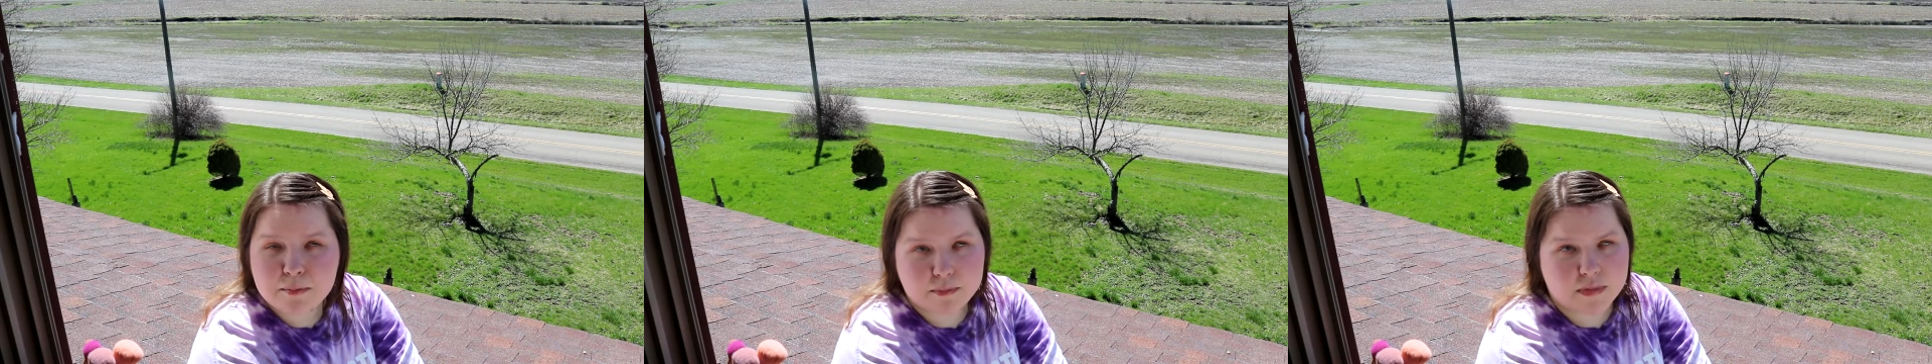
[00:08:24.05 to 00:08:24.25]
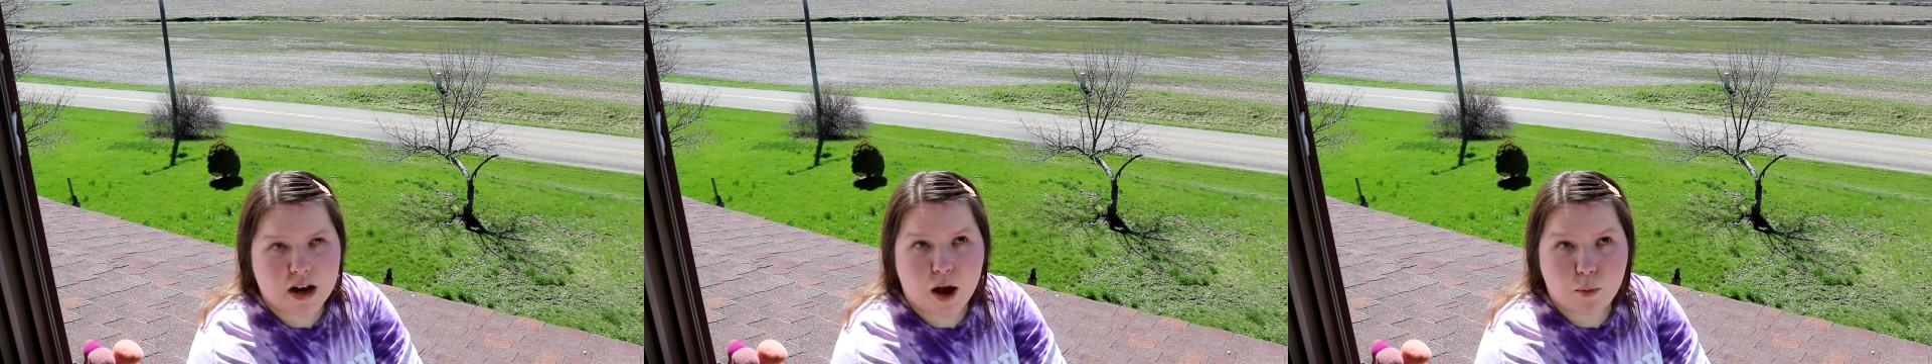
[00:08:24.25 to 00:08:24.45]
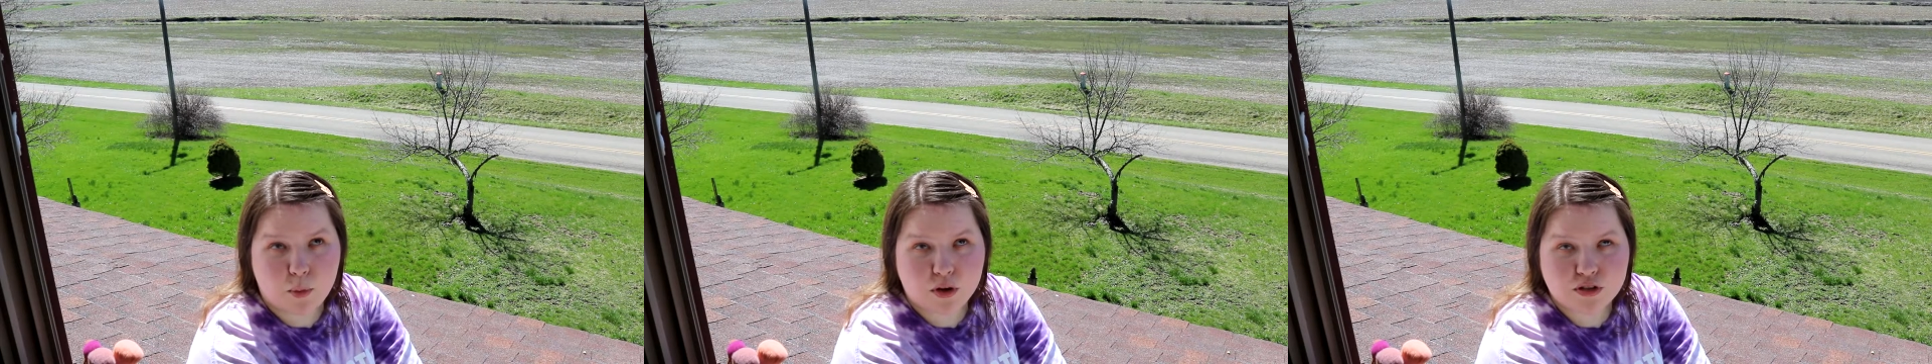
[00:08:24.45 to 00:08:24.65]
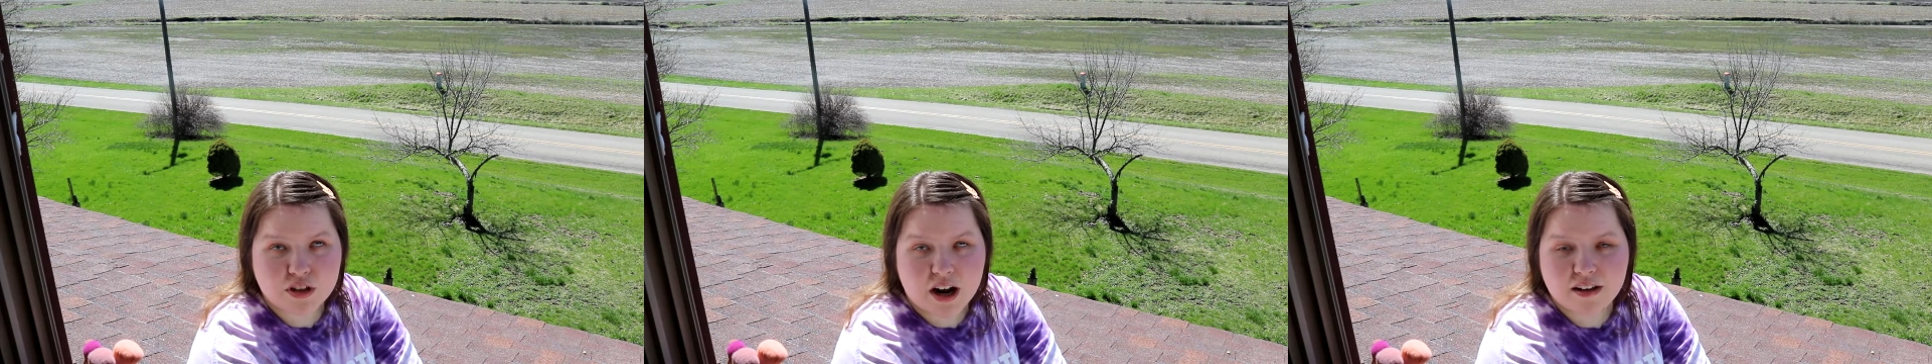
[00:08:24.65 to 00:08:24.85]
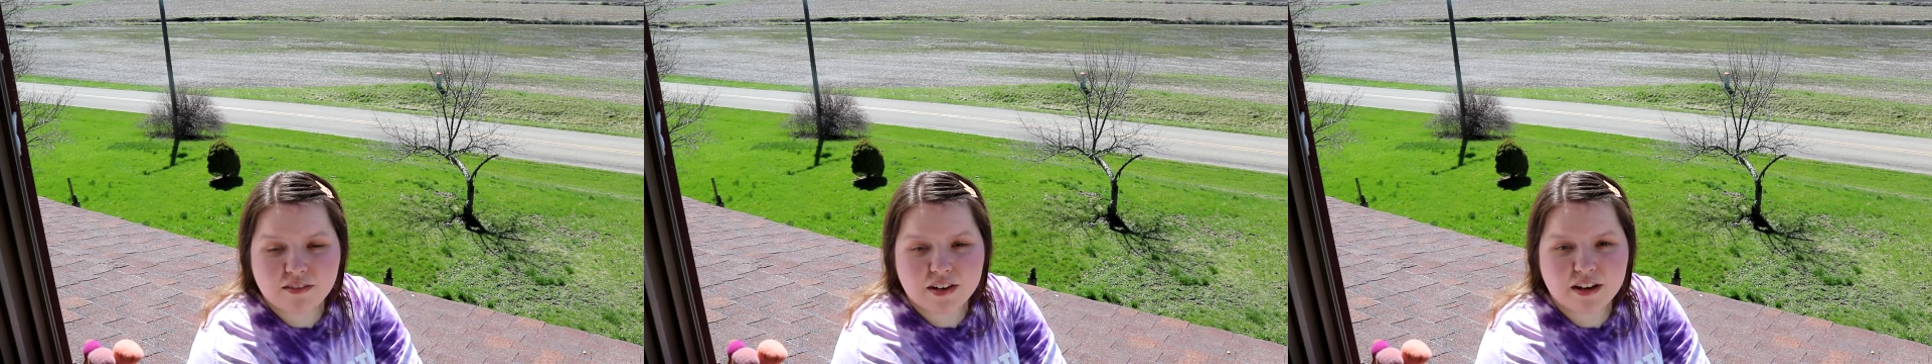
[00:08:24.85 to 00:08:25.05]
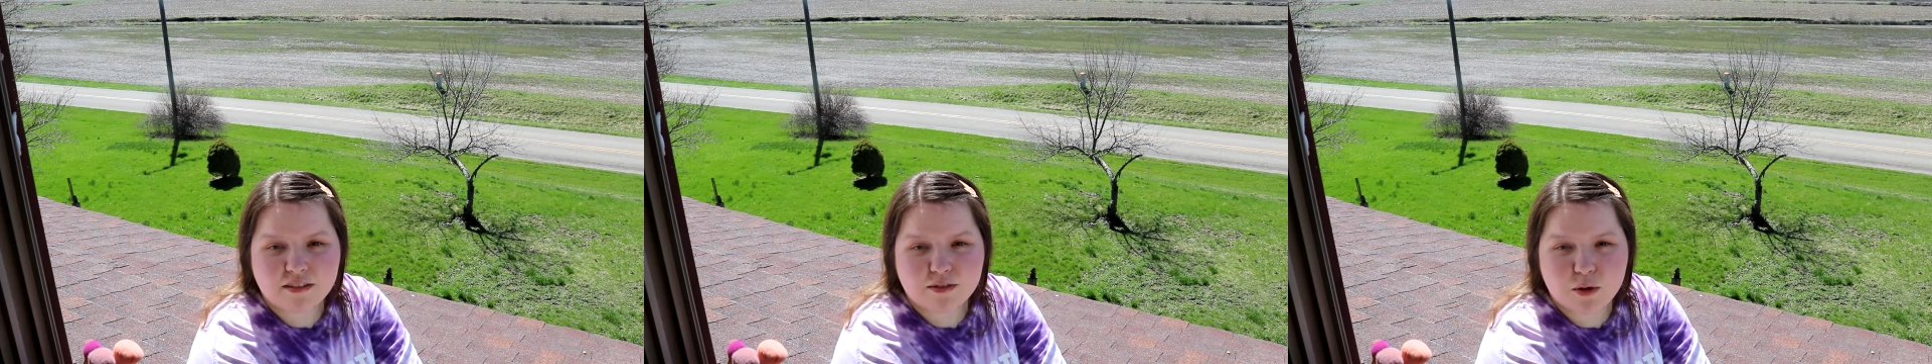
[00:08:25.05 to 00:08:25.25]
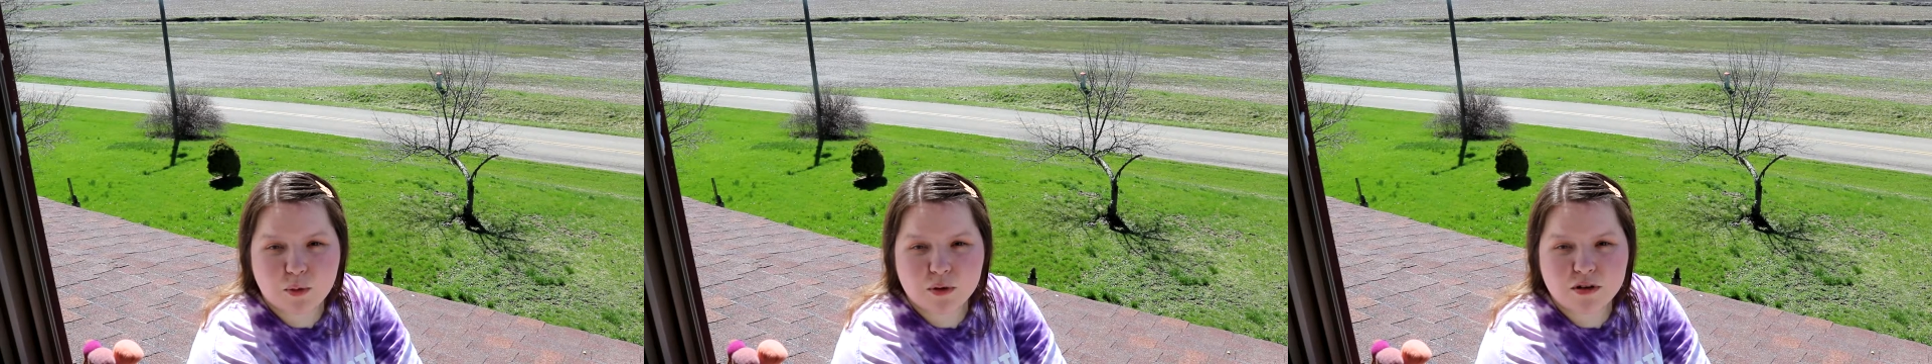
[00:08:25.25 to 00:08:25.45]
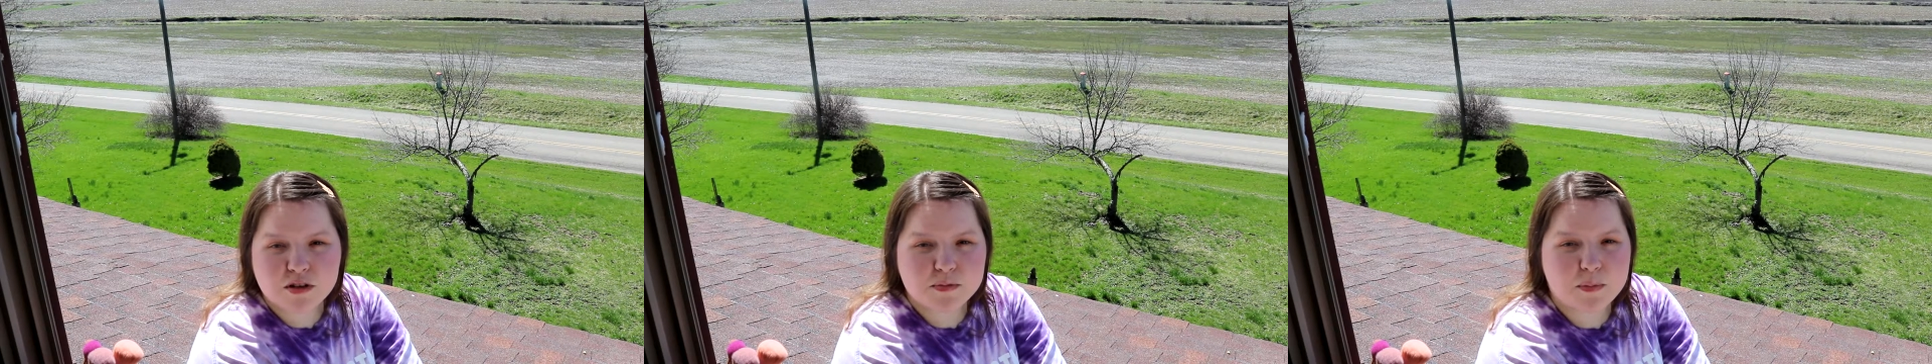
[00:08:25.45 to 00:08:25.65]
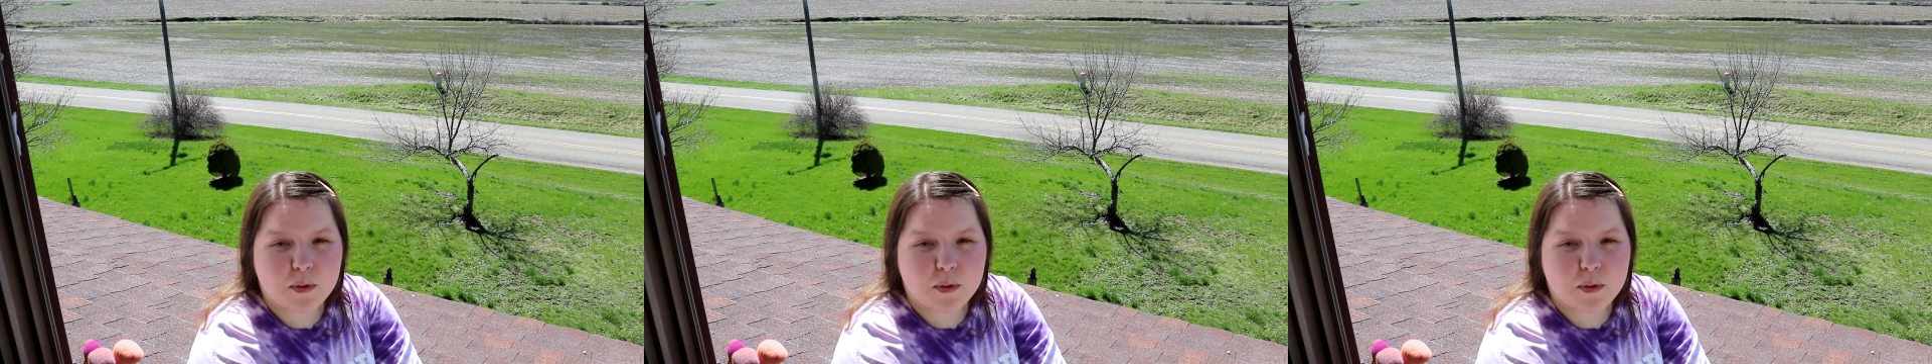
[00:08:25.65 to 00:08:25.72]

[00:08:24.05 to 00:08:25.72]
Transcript: not while driving of course,